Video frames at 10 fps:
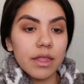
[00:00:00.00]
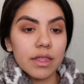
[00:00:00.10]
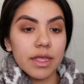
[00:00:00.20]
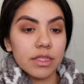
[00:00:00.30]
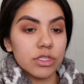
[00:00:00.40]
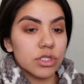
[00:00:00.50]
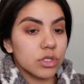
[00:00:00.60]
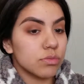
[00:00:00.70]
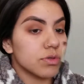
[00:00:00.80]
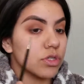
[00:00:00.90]
like the
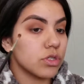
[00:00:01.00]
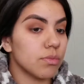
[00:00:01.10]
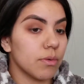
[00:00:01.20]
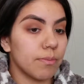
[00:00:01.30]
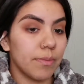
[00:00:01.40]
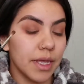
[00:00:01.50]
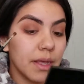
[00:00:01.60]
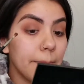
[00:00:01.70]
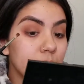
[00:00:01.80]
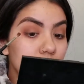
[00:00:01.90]
super
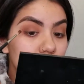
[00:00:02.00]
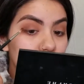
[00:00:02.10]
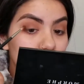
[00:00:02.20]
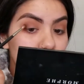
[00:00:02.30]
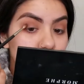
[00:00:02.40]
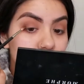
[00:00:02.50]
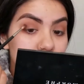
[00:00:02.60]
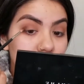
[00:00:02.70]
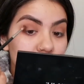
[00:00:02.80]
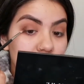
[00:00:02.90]
big blending brushes.
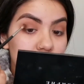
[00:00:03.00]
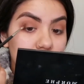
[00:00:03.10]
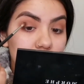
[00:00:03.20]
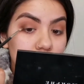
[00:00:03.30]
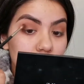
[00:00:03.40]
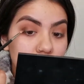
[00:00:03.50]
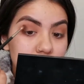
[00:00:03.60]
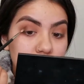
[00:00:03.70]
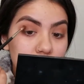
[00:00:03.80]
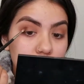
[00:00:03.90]
I feel like a lot of
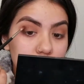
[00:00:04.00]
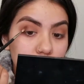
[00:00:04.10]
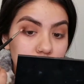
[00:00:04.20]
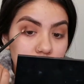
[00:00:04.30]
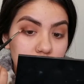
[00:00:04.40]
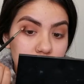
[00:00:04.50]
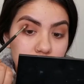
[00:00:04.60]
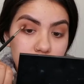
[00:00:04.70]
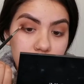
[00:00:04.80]
times when